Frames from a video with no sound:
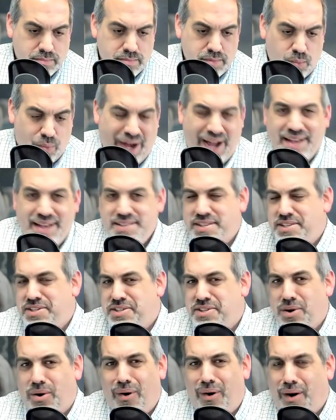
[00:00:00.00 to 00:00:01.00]
Why is this
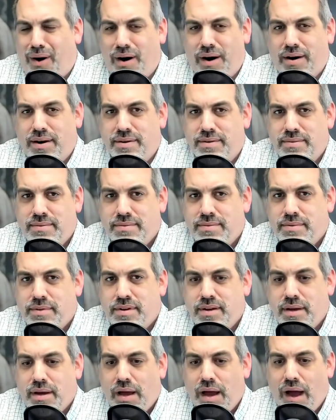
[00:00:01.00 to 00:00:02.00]
so hard?
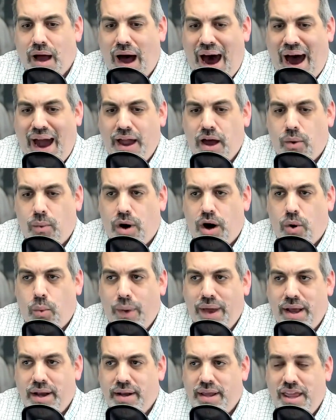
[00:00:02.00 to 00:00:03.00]
Iowa
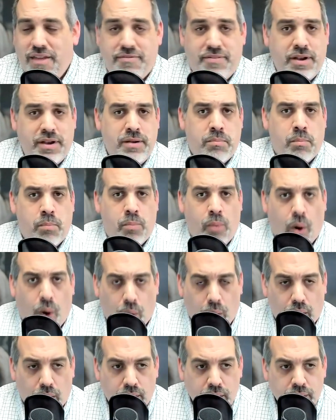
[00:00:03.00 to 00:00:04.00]
went even
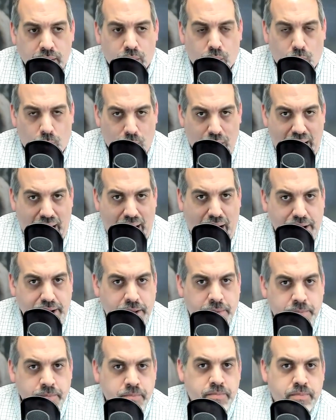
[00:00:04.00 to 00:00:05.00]
more
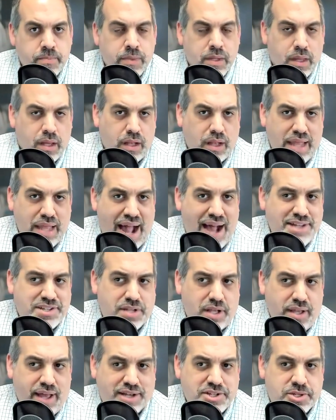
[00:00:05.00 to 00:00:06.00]
red
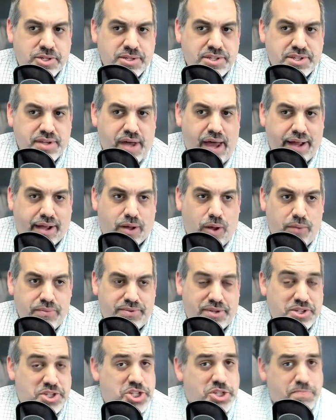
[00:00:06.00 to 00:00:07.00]
last election cycle,
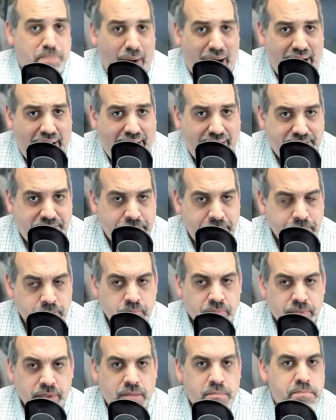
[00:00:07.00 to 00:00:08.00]
despite
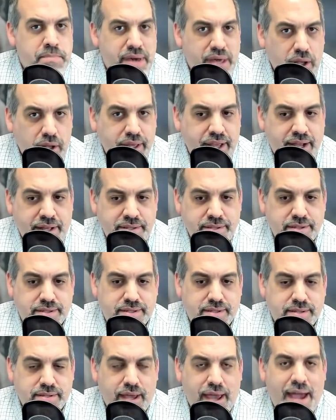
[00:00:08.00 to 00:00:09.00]

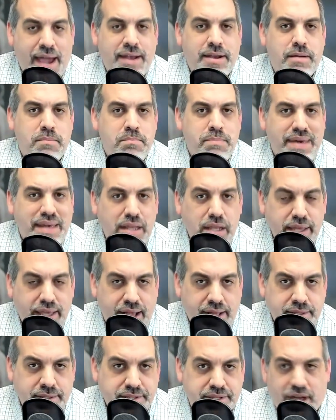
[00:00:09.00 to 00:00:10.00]
millions and
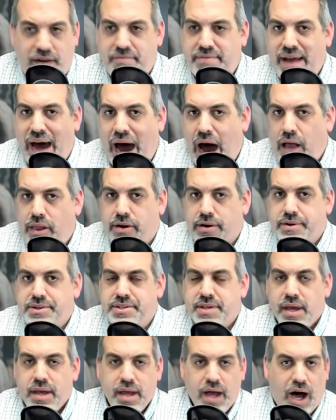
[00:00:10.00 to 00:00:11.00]
millions of
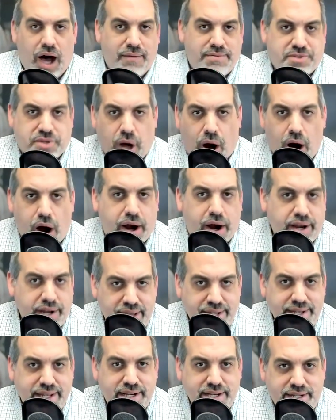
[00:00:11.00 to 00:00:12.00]
dollars of
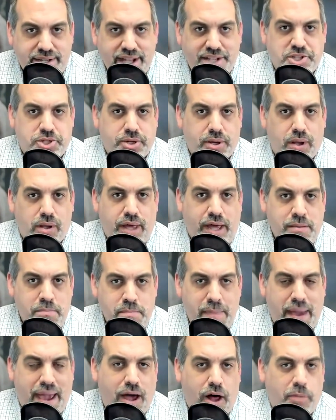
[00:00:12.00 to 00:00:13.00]
targeted digital
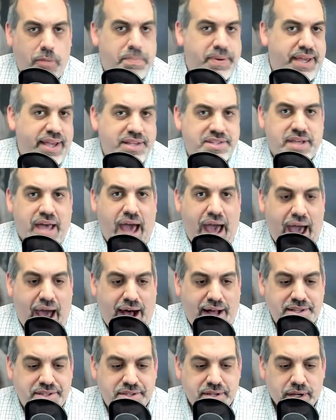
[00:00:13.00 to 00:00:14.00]
and mail piece
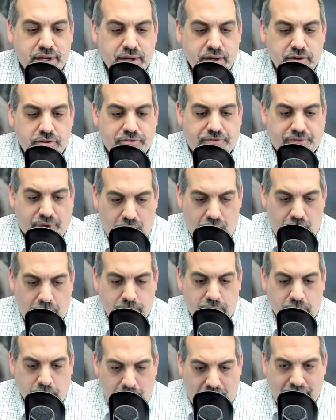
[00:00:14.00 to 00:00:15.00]
ads
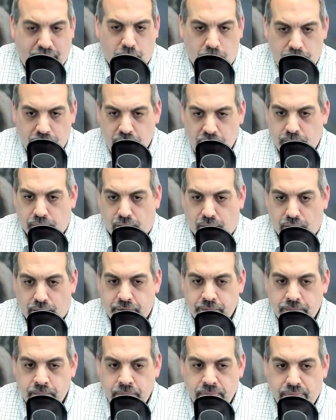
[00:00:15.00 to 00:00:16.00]
from Michael
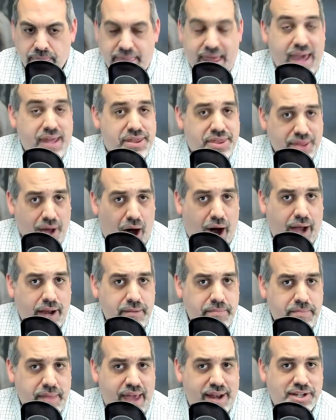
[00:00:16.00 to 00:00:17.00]
Bloomberg. They
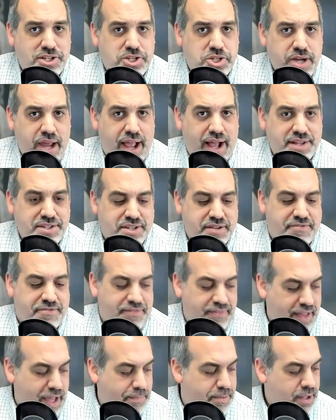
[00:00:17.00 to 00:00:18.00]
thought they had a chance to
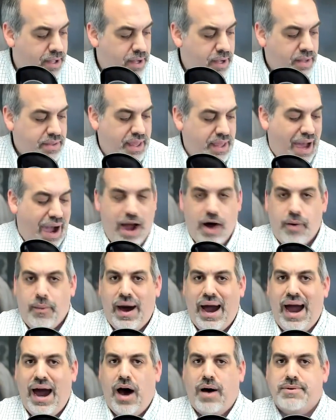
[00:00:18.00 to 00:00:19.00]
flip the
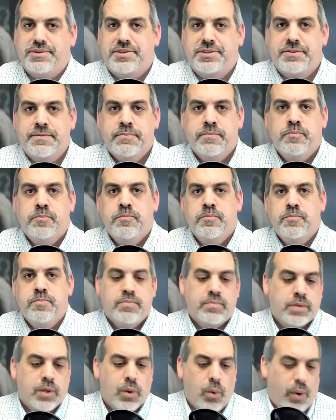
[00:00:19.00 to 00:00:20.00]
Iowa House.
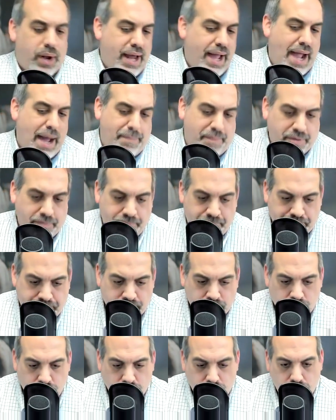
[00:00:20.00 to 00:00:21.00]
What happened?
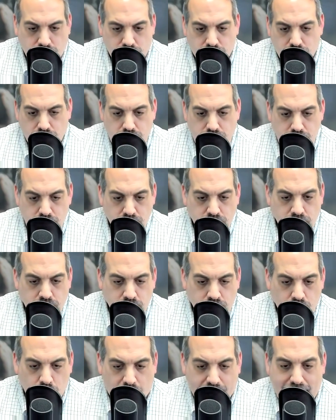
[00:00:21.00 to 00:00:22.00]

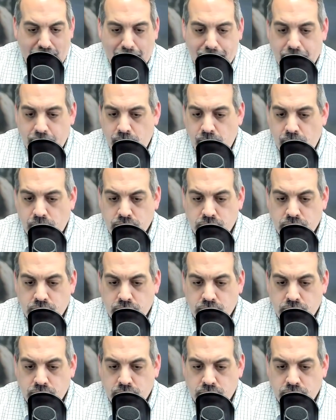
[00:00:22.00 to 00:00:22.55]
What happened?